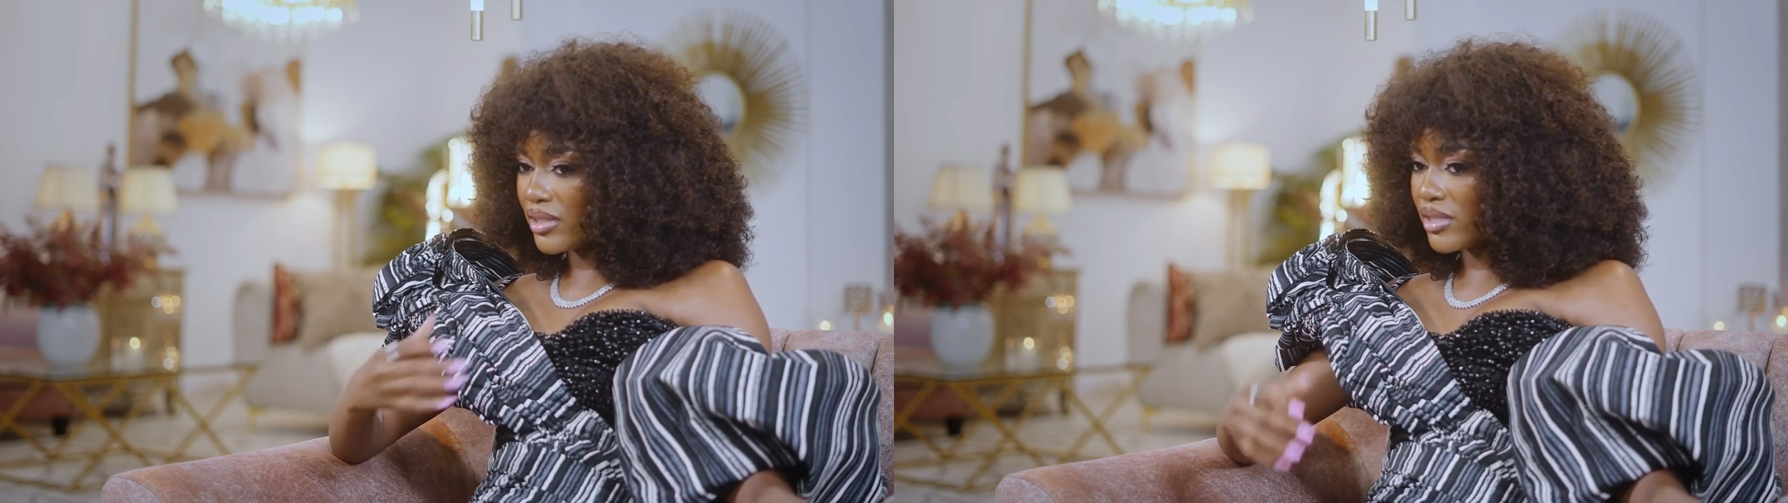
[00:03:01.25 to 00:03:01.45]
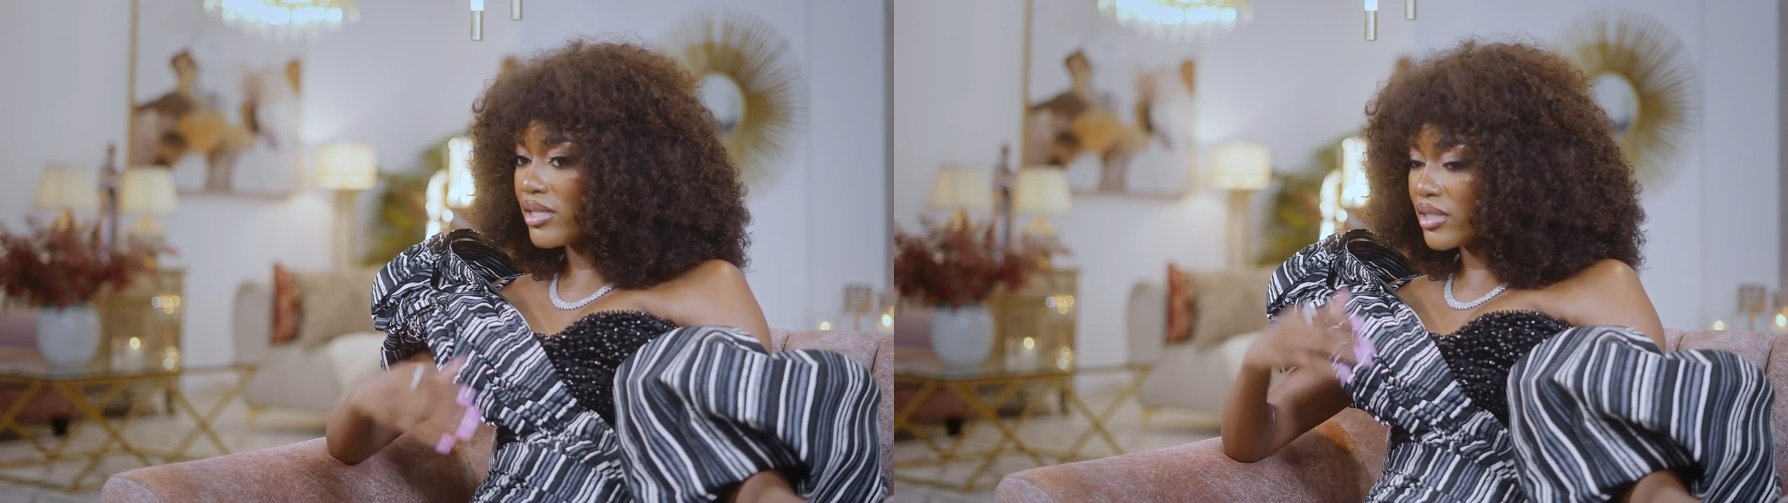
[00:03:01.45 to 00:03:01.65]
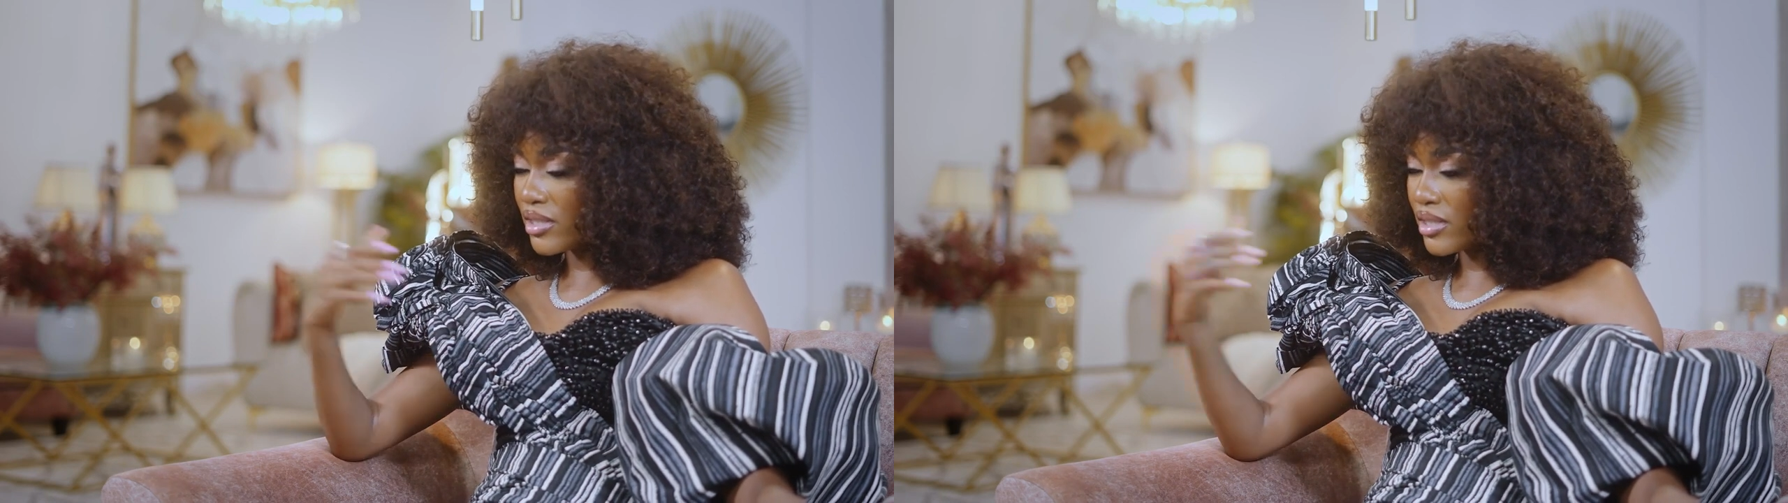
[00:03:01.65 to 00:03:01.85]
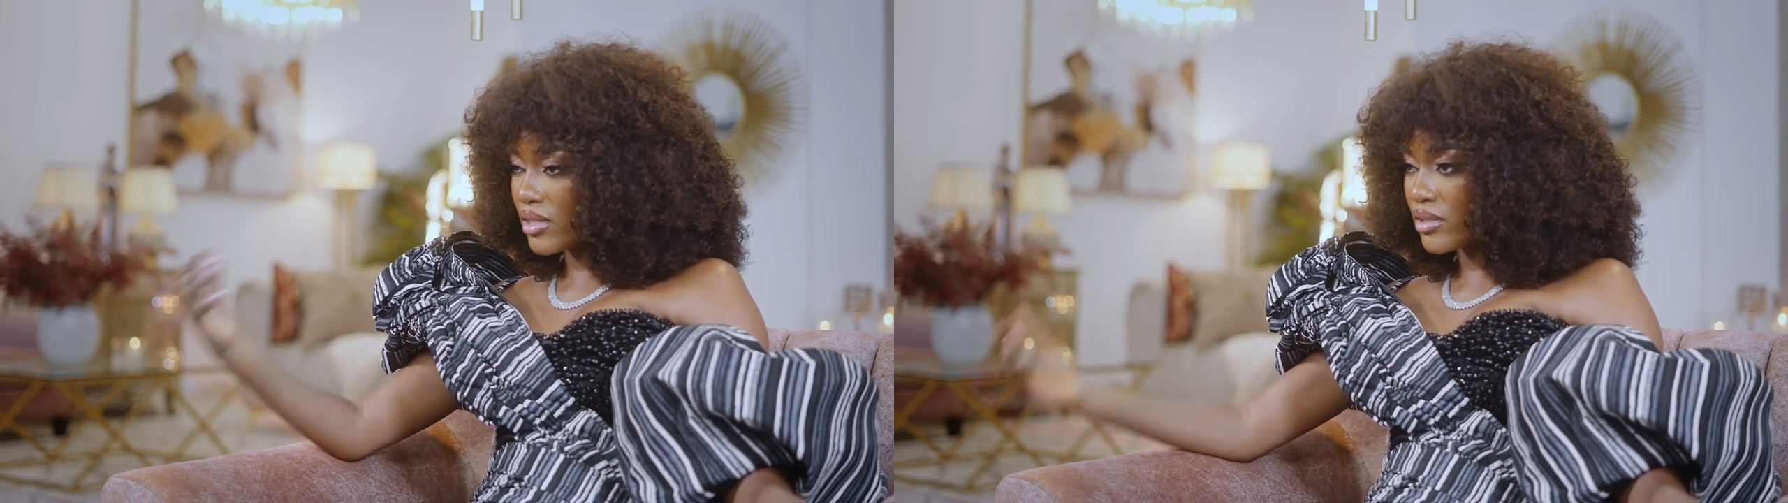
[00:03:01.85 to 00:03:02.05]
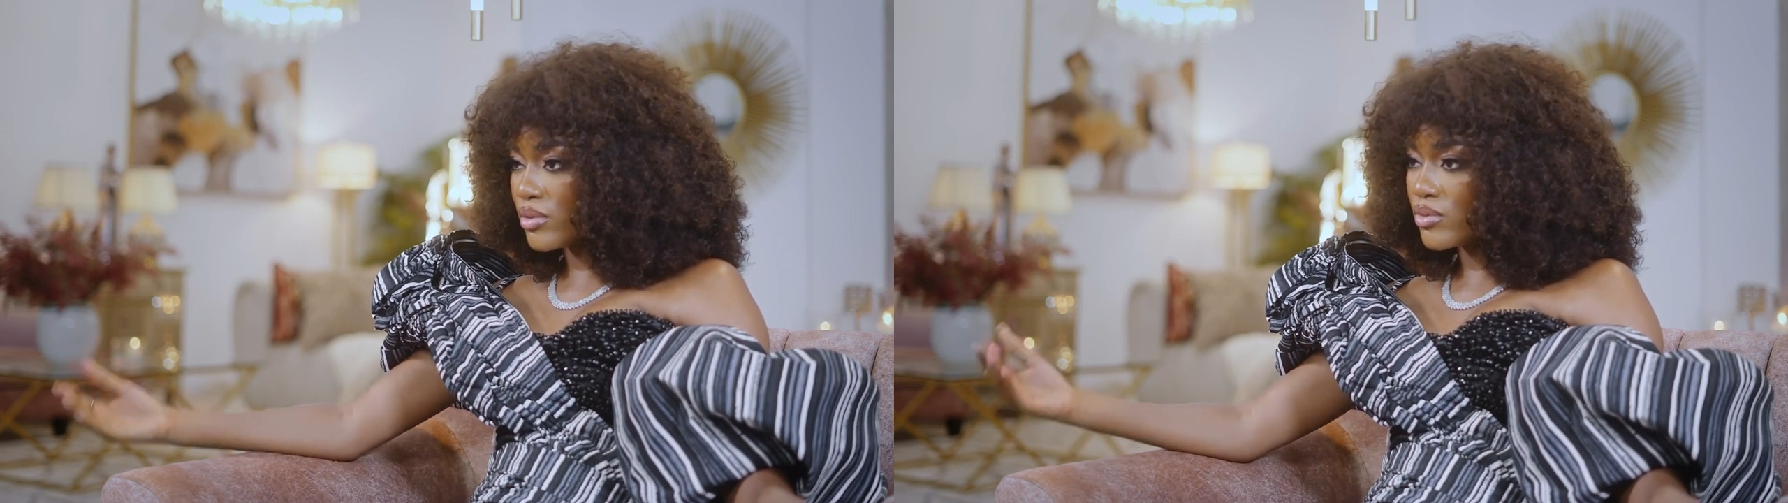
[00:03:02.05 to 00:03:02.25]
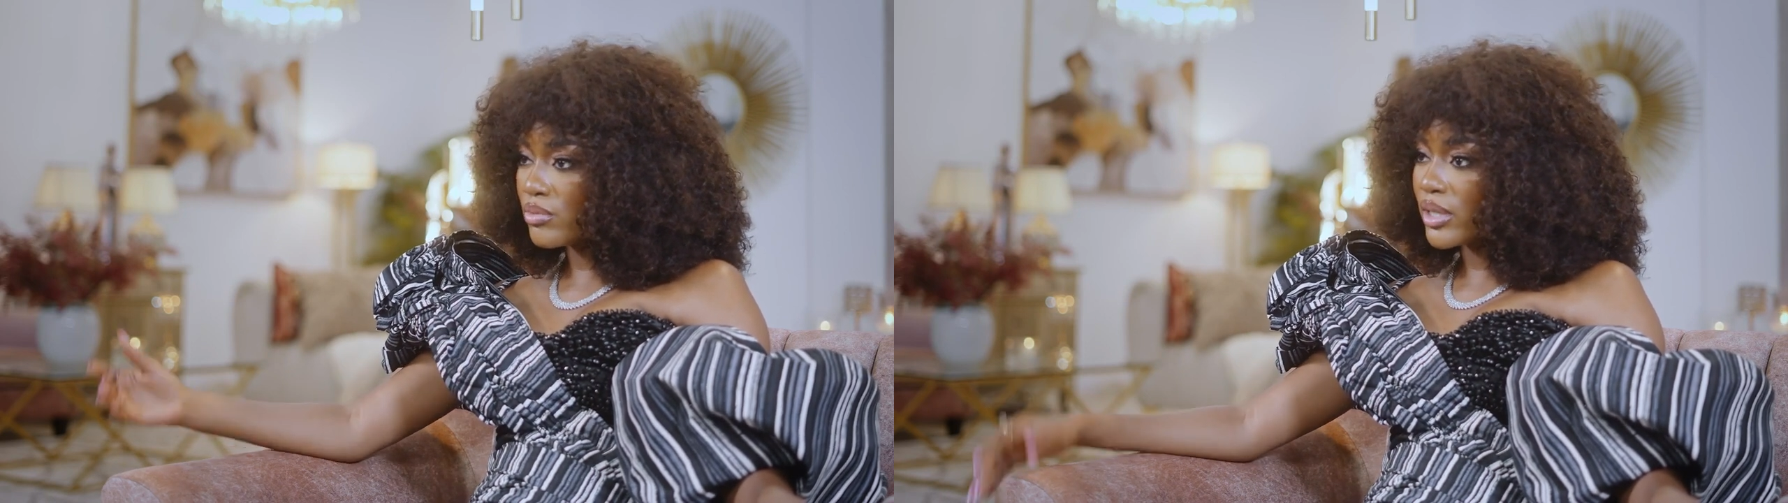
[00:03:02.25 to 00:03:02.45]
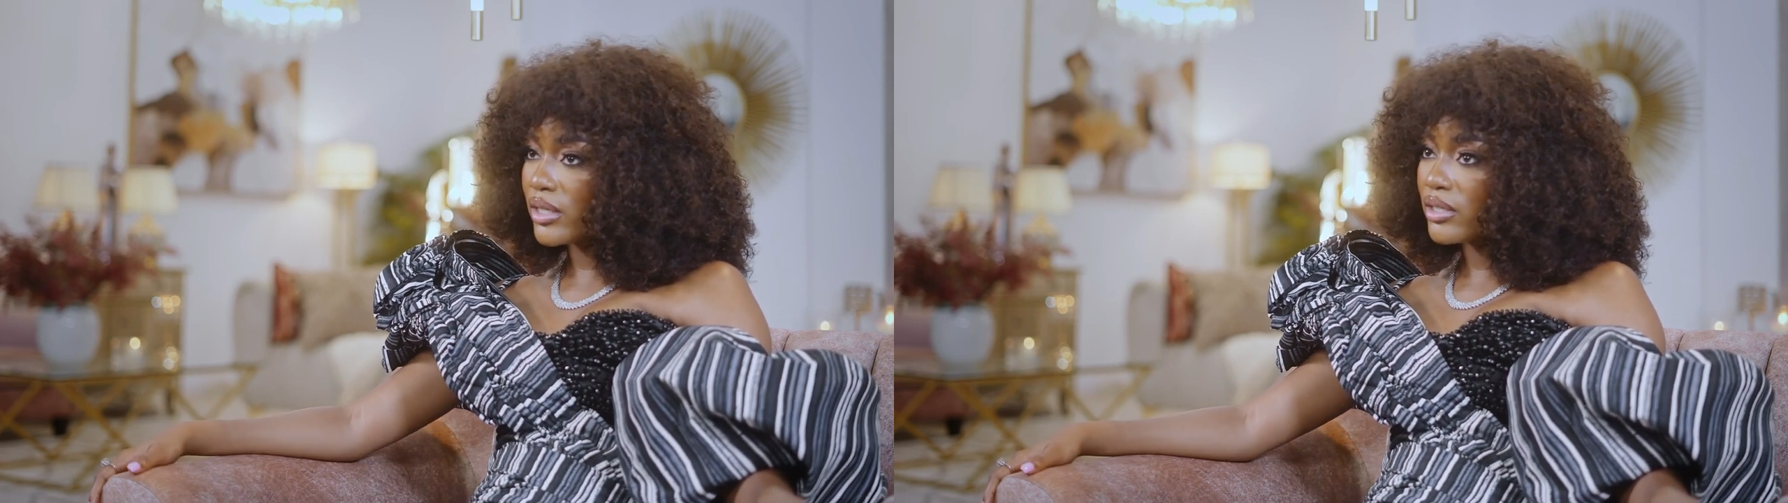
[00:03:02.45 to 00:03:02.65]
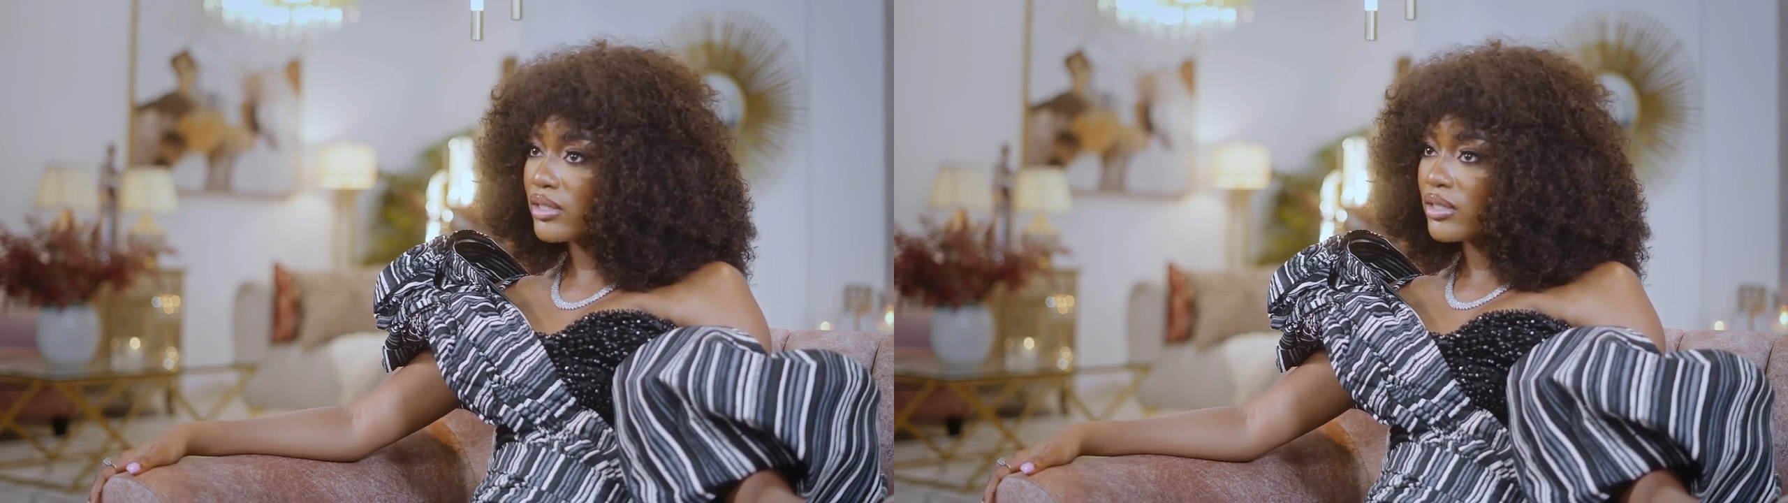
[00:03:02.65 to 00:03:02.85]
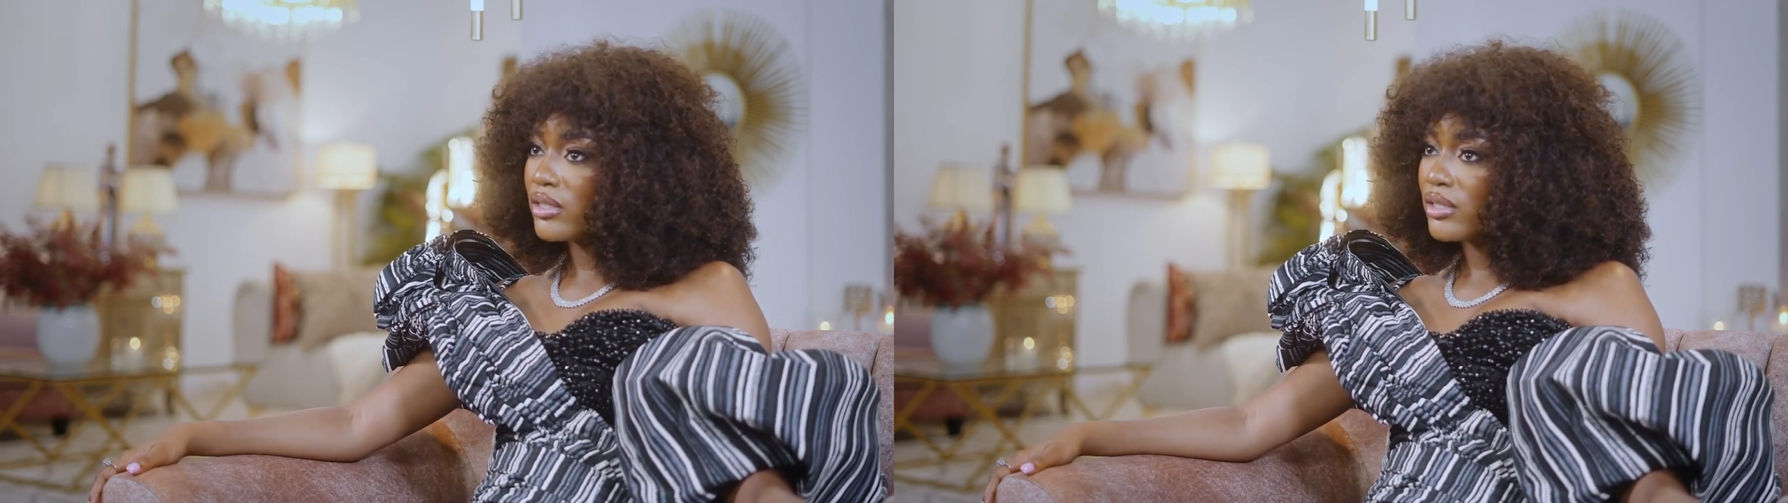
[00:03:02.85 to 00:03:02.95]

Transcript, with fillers: still extends to my